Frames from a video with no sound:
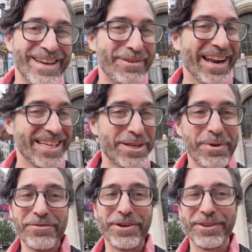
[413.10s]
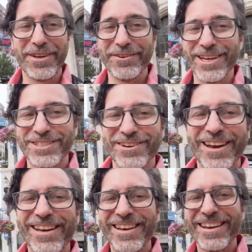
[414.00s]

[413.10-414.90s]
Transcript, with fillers: It'd be nice to be filthy rich, right?